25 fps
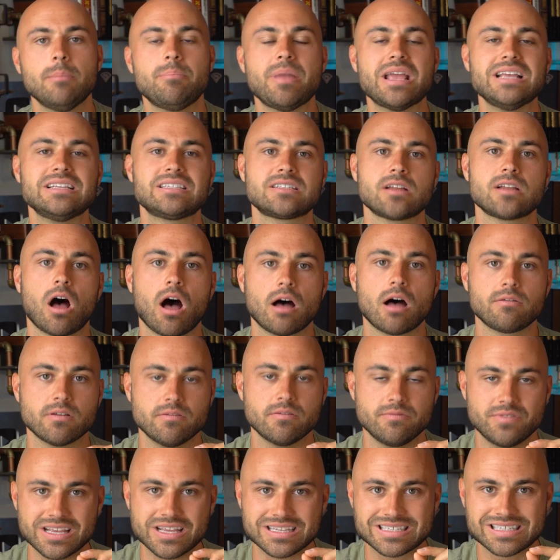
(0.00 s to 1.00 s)
based off
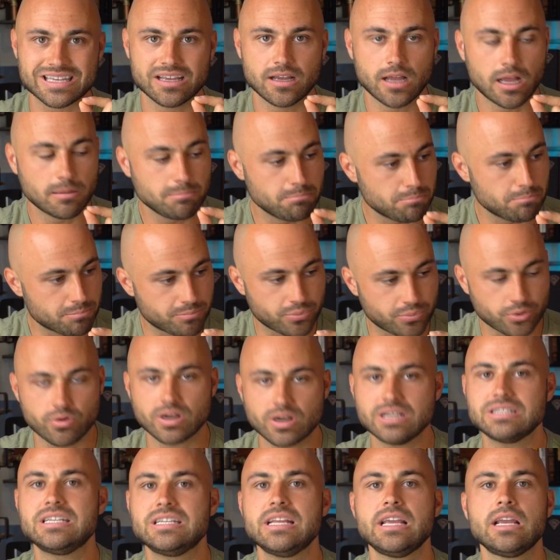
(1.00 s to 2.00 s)
of this
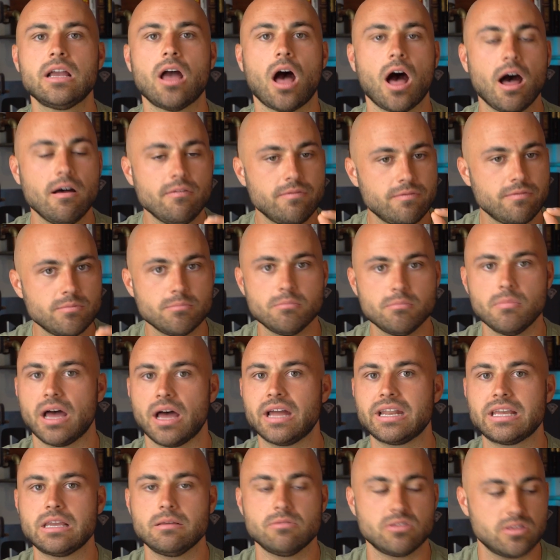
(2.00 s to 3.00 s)
printing of
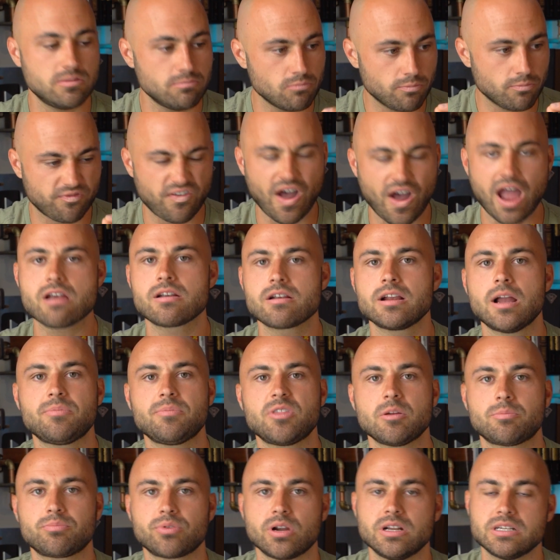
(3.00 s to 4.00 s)
money, firing up
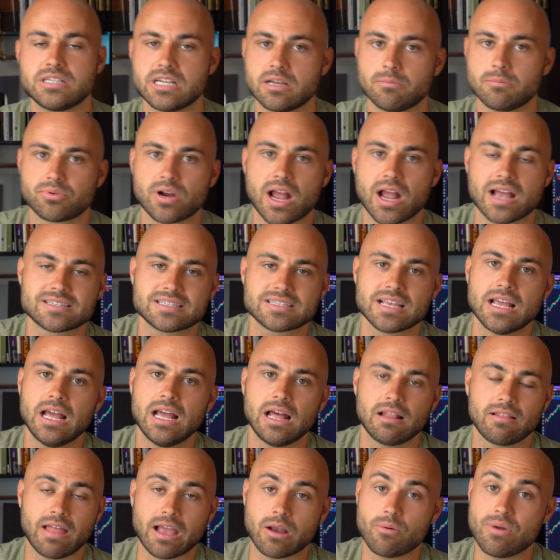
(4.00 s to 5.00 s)
the printing press
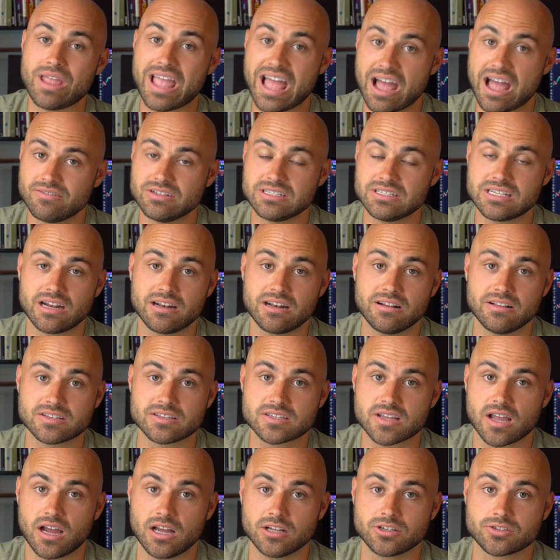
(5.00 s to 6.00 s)
like we haven't done in this
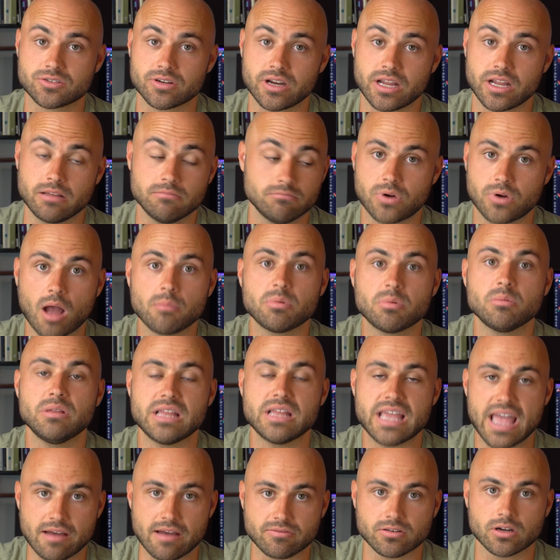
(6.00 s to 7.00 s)
country
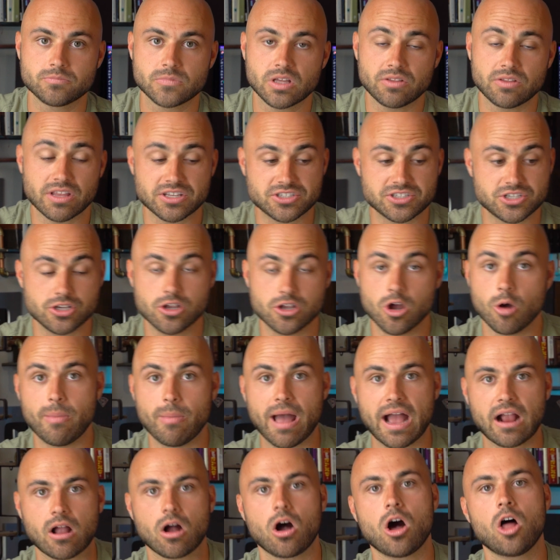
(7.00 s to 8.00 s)
probably ever, unless you go
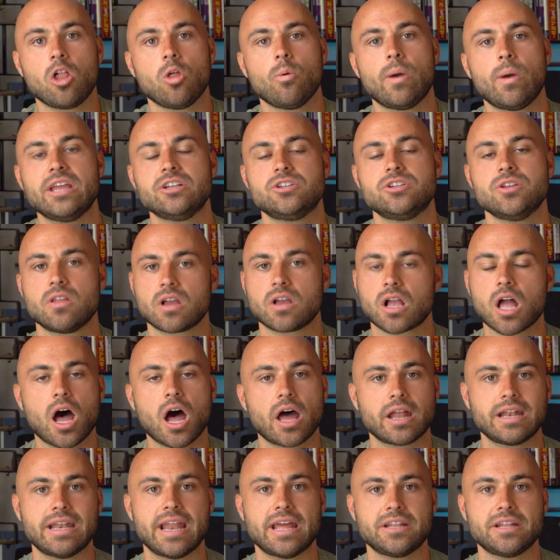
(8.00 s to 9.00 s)
back all the way to the
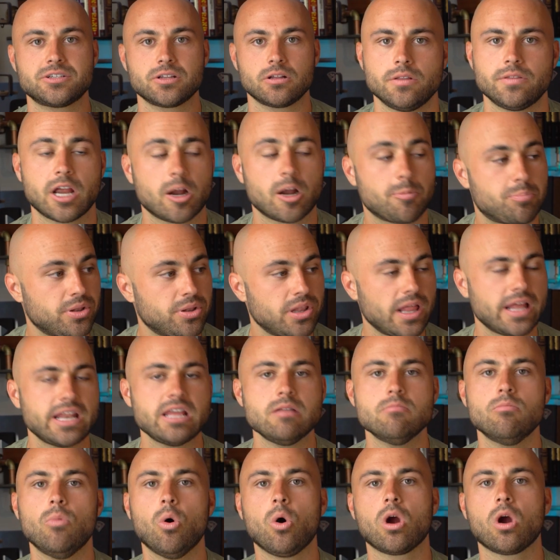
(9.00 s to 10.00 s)
Continental. There are plenty
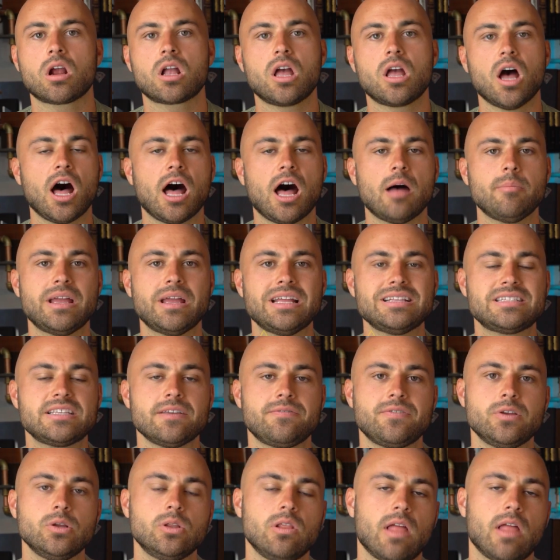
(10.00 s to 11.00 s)
more comments if you'd